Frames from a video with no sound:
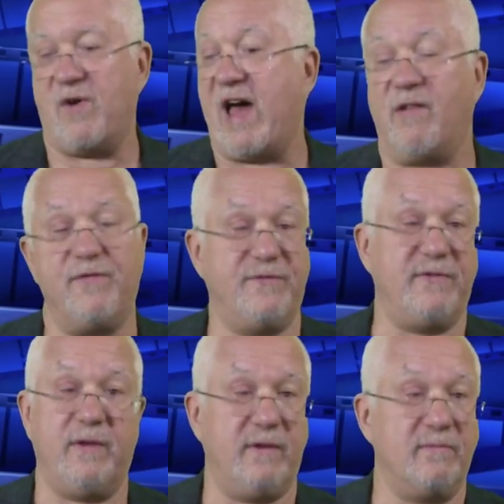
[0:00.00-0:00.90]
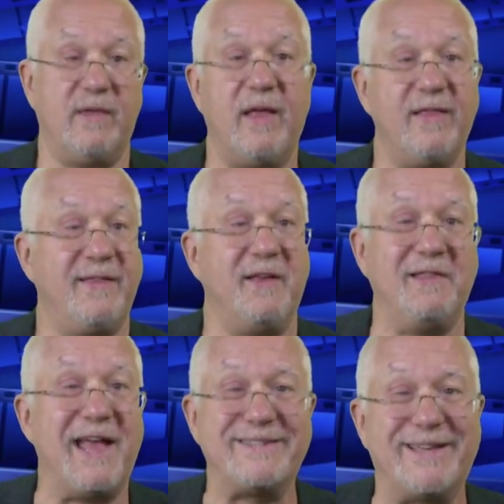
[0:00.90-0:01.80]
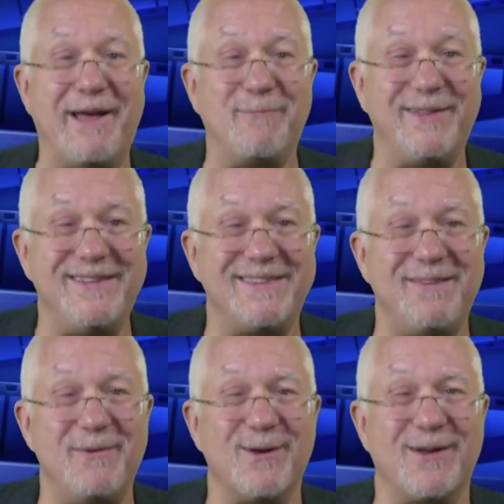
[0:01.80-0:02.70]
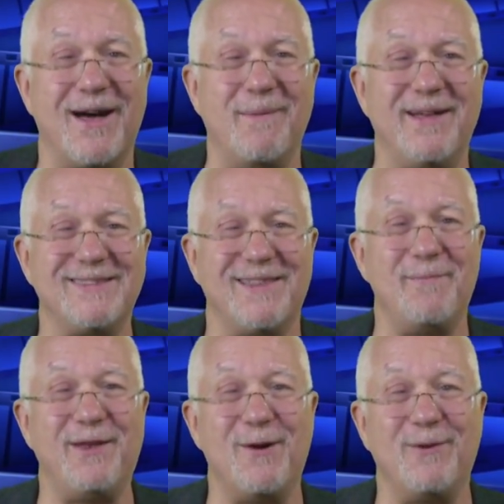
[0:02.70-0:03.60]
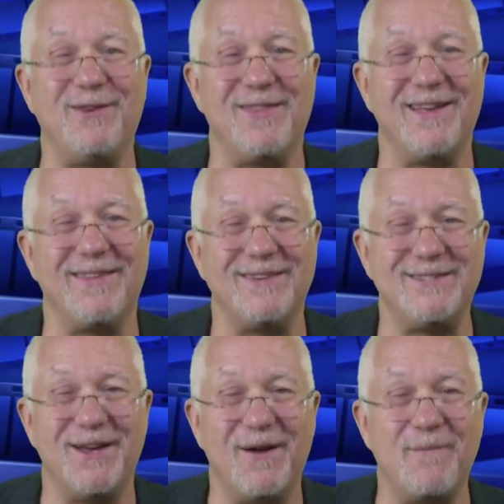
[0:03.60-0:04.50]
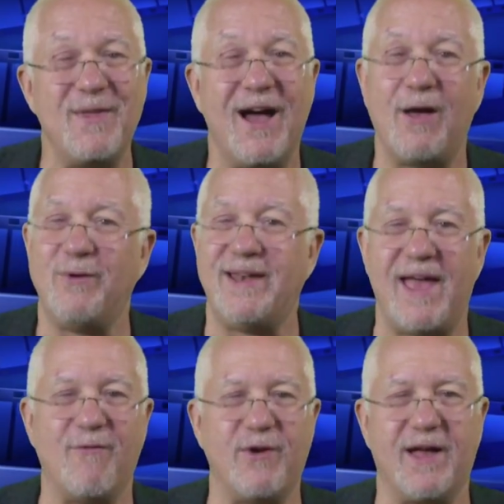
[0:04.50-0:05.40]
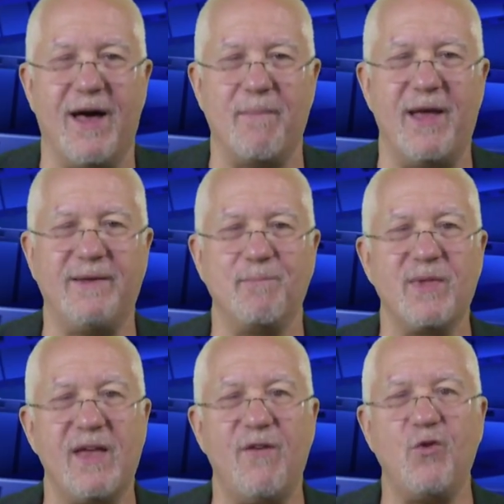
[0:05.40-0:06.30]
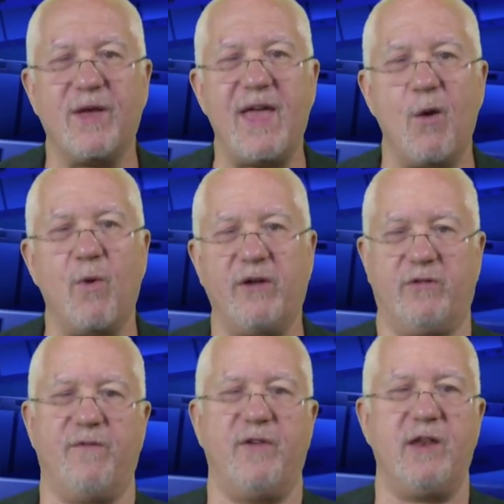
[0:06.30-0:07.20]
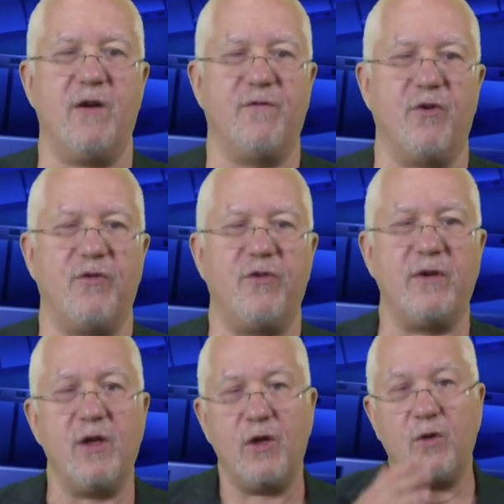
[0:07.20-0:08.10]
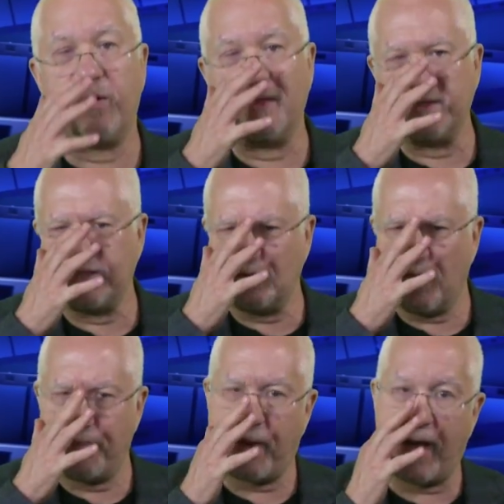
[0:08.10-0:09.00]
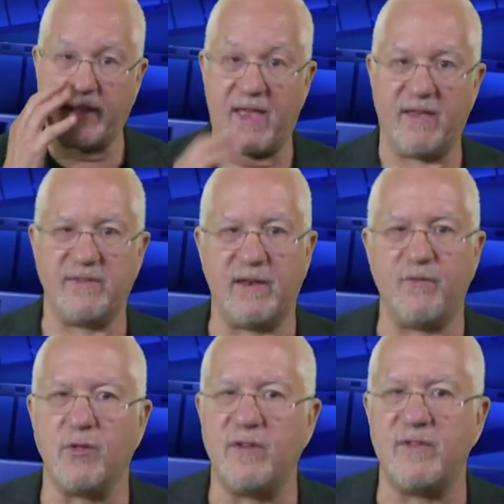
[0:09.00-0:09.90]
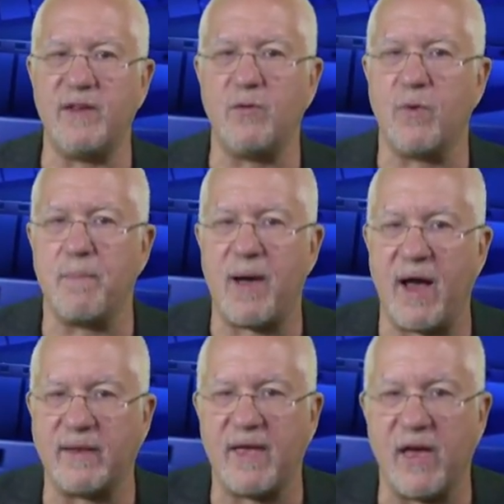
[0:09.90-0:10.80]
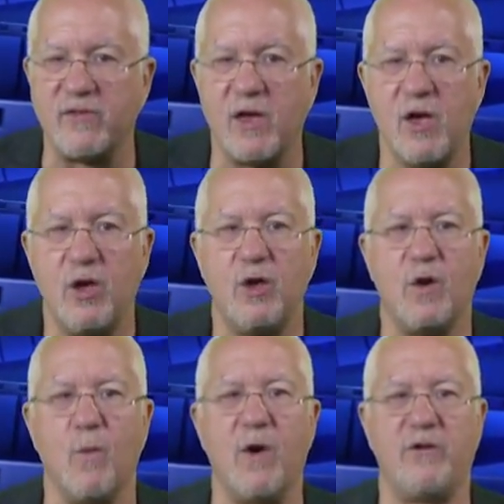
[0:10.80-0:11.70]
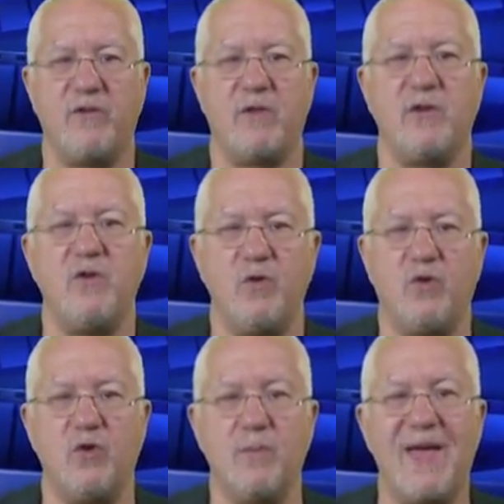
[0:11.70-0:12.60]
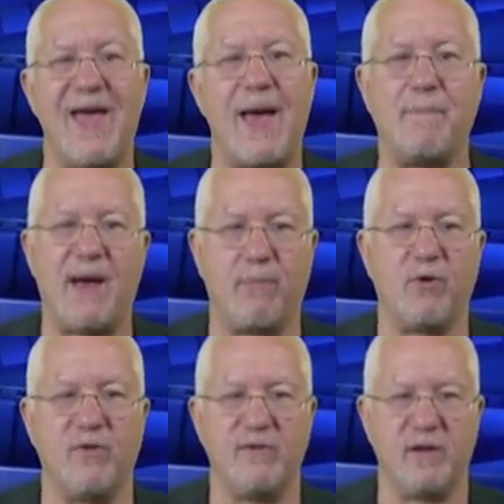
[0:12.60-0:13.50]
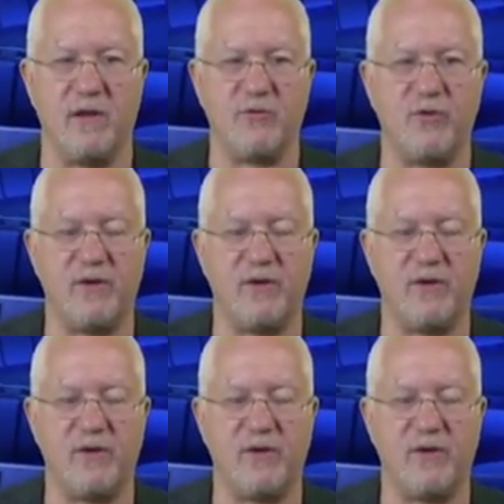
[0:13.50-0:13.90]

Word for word: Ralph. Till next time, please leave me your comments. Let me know what you think of the show. I read every comment. If you can't watch the video version, you can listen to our podcast. And if you're listening to our podcast, you can watch us on YouTube at Pop Goes the Culture